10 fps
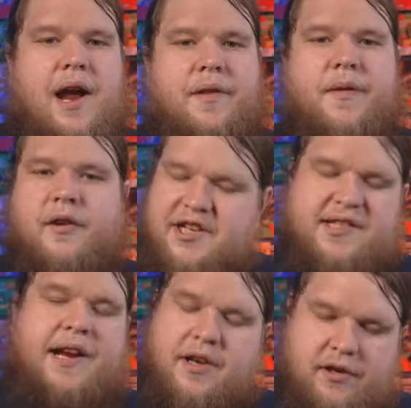And the
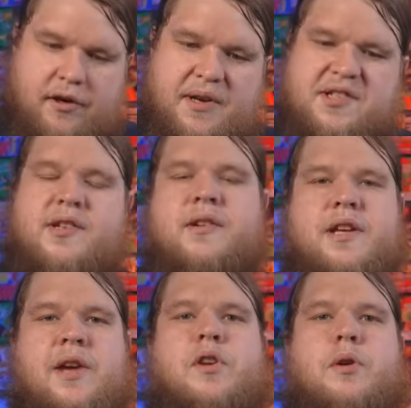least I can do is
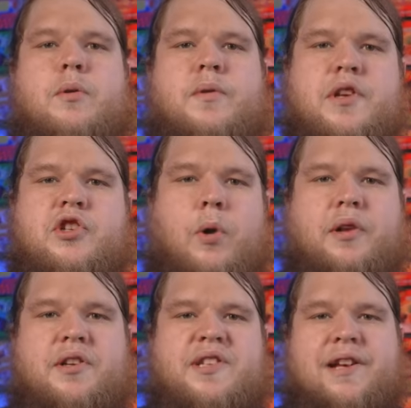give you this
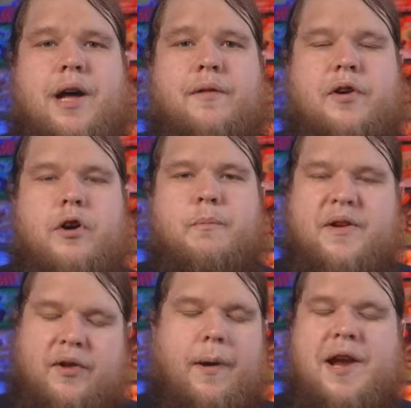short little send-off
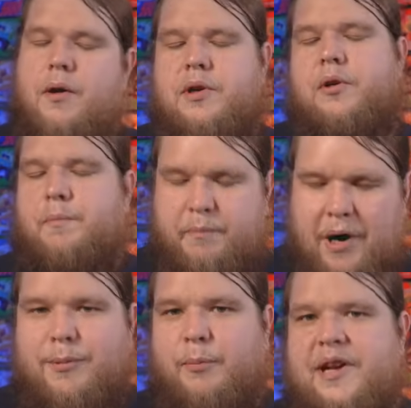coop, even though I know you'll
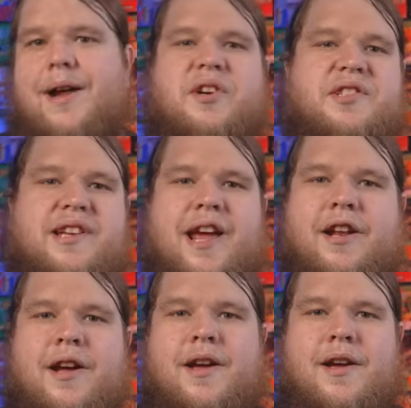probably never see
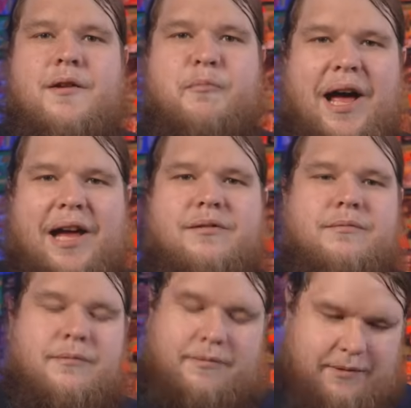it. But,
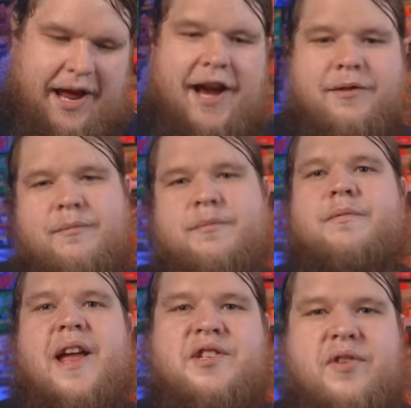hey,
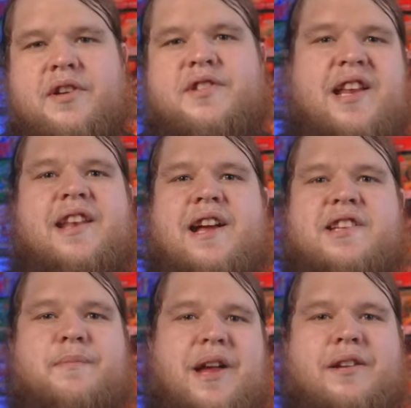thanks for sitting
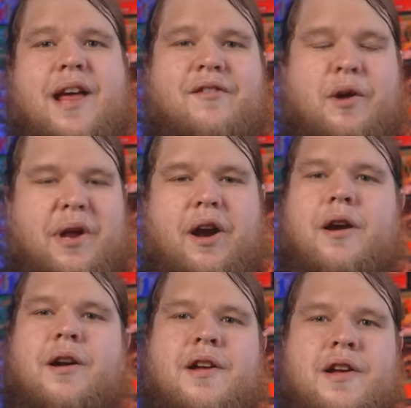next to me, having a
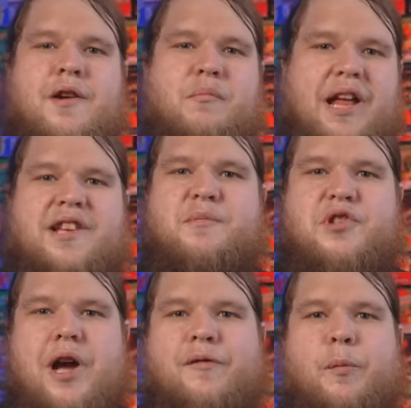beer, playing
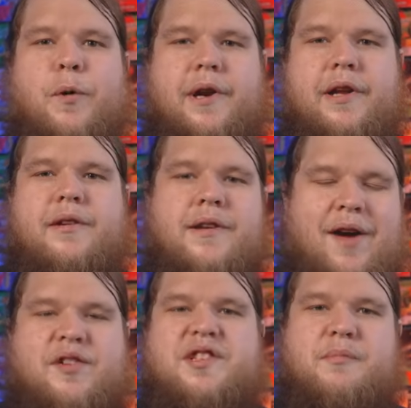some shuffleboard, and
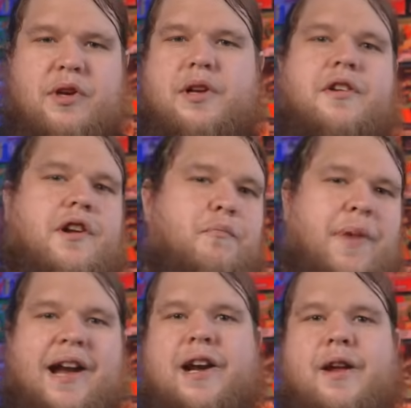having some good
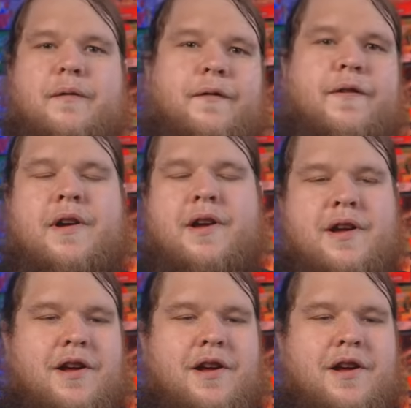competitive